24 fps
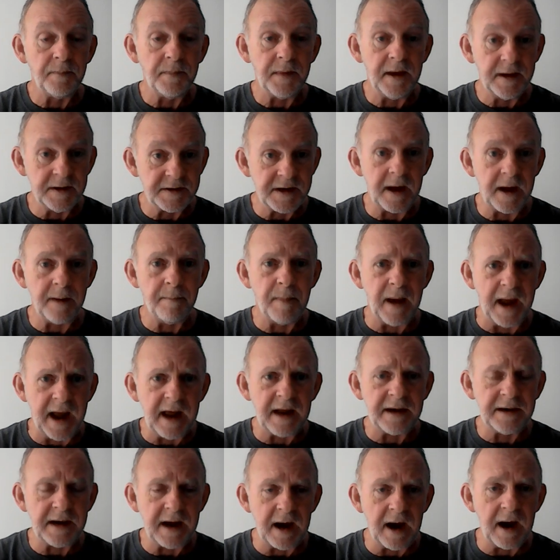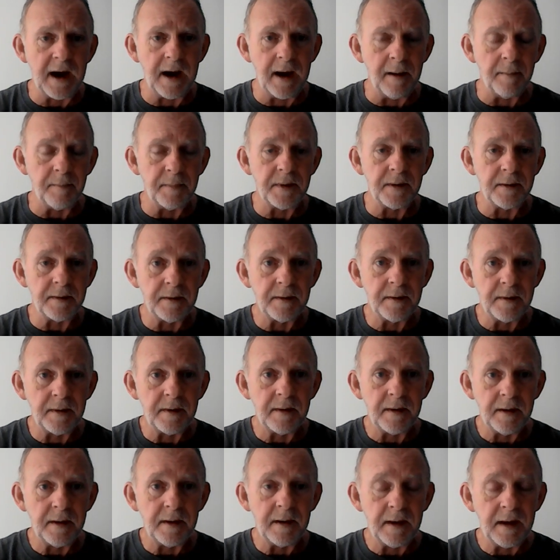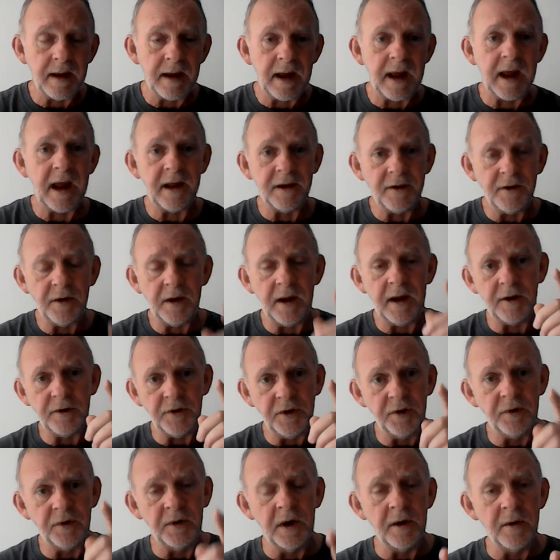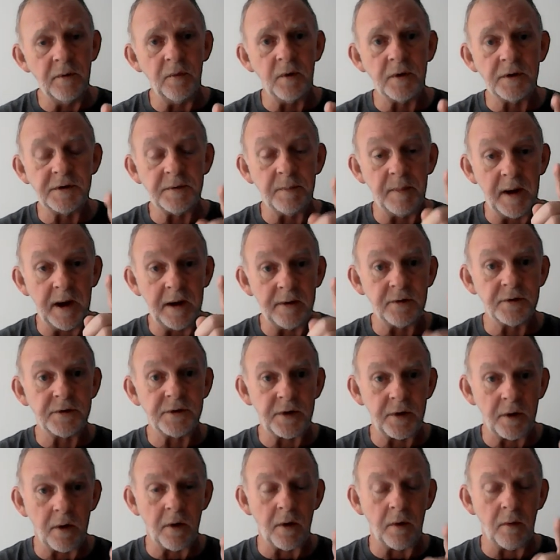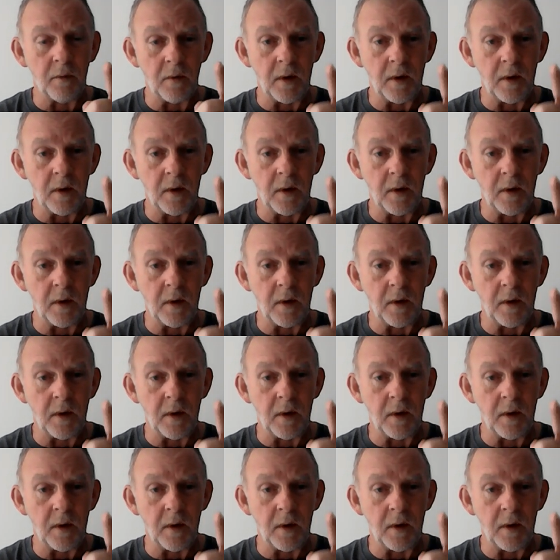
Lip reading: is a bad cop. And you good ones better start